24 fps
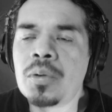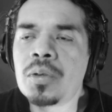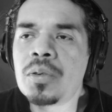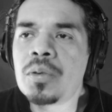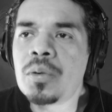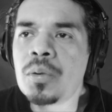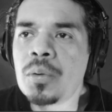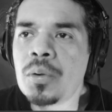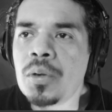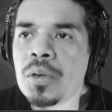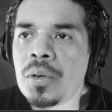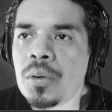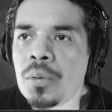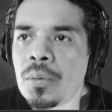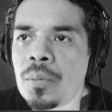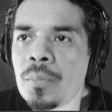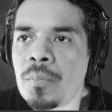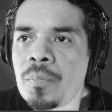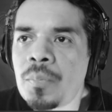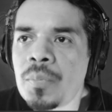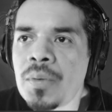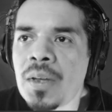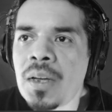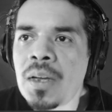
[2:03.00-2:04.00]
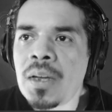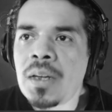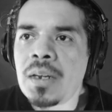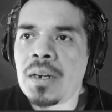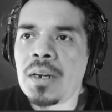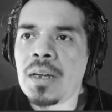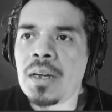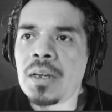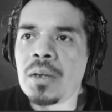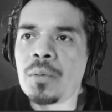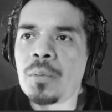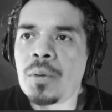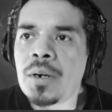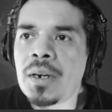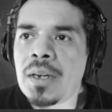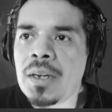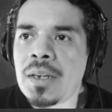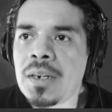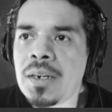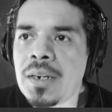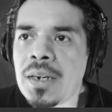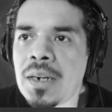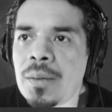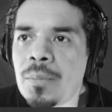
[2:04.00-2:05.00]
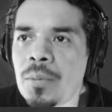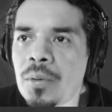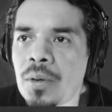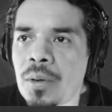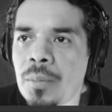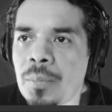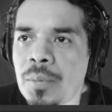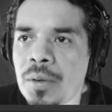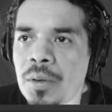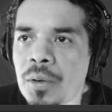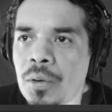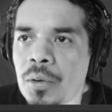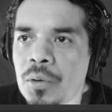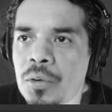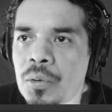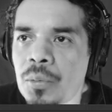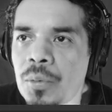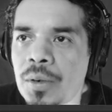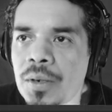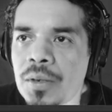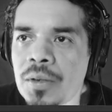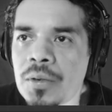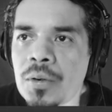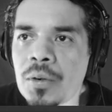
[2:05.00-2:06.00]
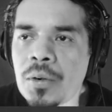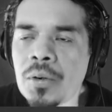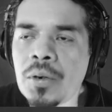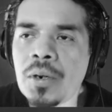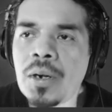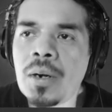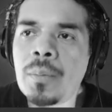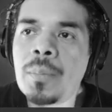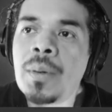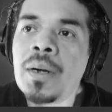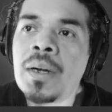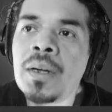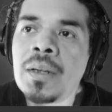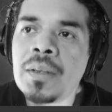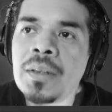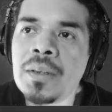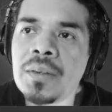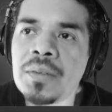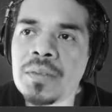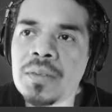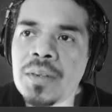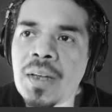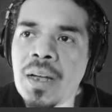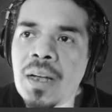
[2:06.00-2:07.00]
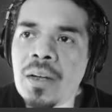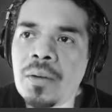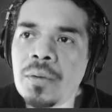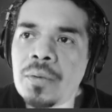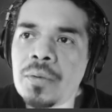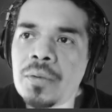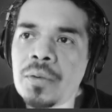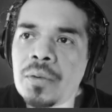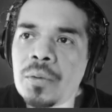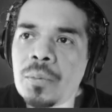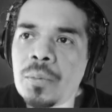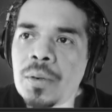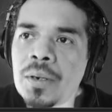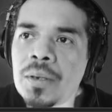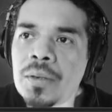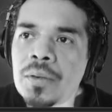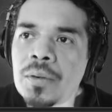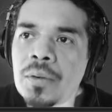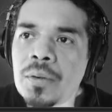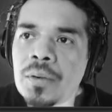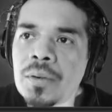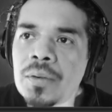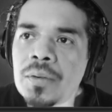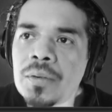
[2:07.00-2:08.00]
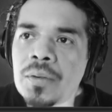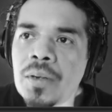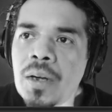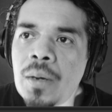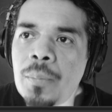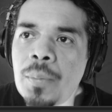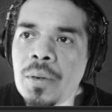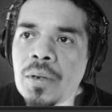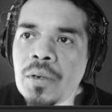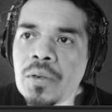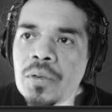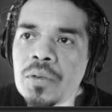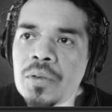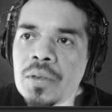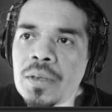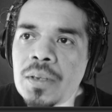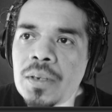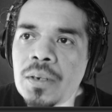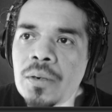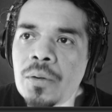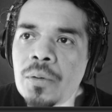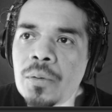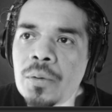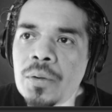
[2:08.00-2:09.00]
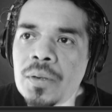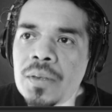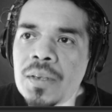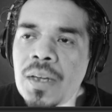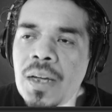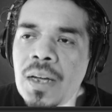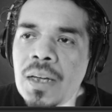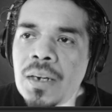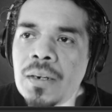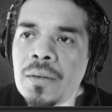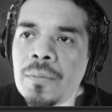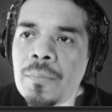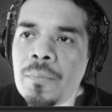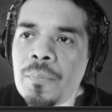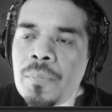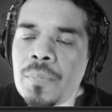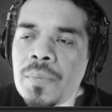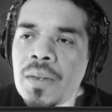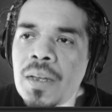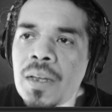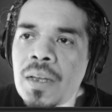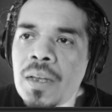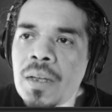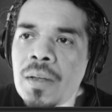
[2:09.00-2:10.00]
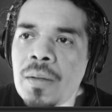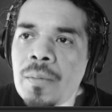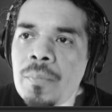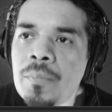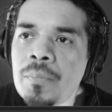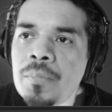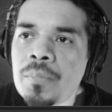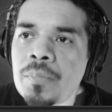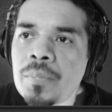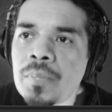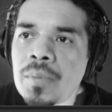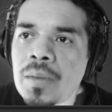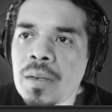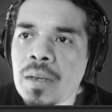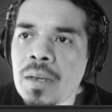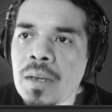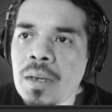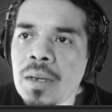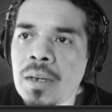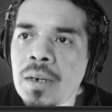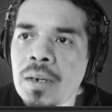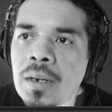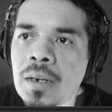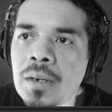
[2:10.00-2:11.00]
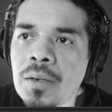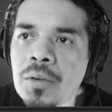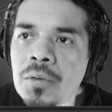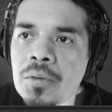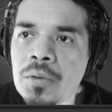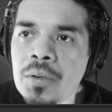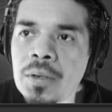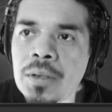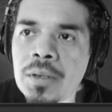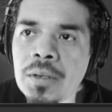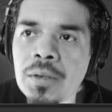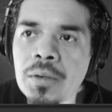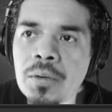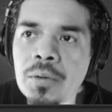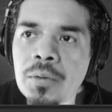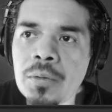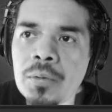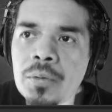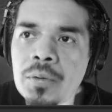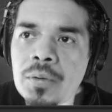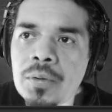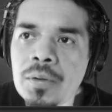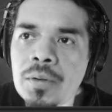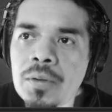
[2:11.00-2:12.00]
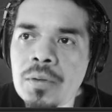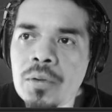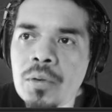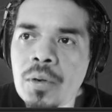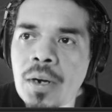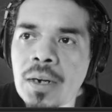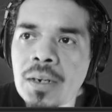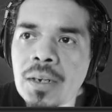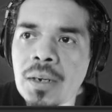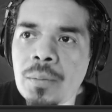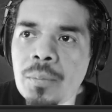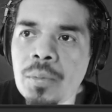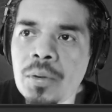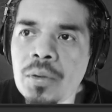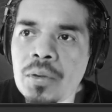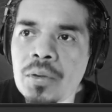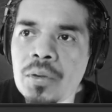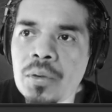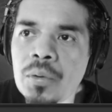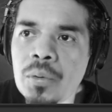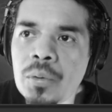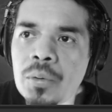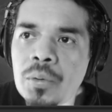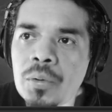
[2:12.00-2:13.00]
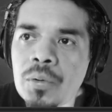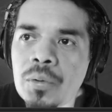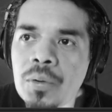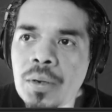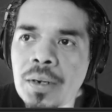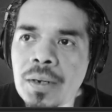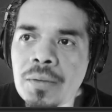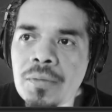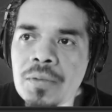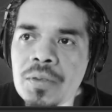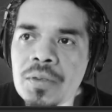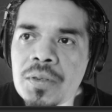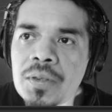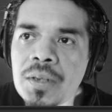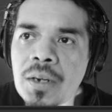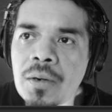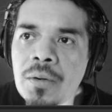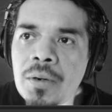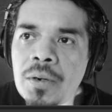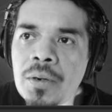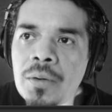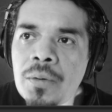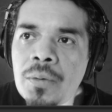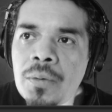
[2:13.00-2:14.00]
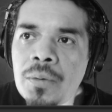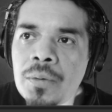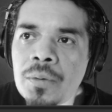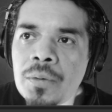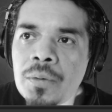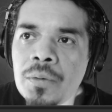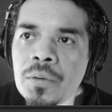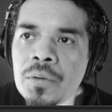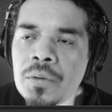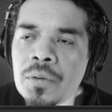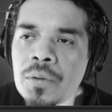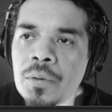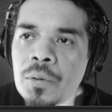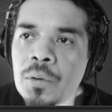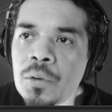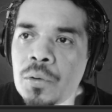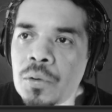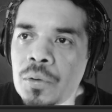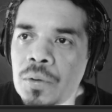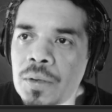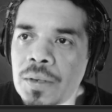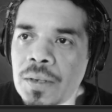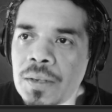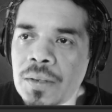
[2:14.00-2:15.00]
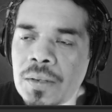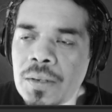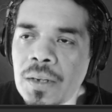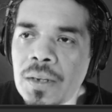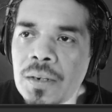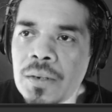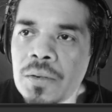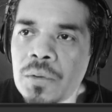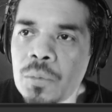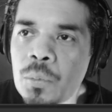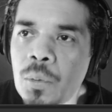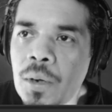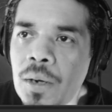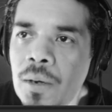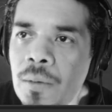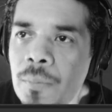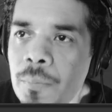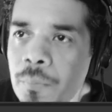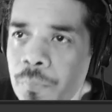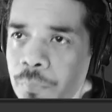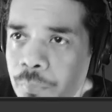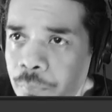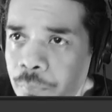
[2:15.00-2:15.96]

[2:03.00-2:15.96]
to you. Now you want to enable them, and you also want to turn up the sound. So you want to turn this up. I usually go to 10, and I usually use track number 2, so it gives stereo, usually a 10 as well.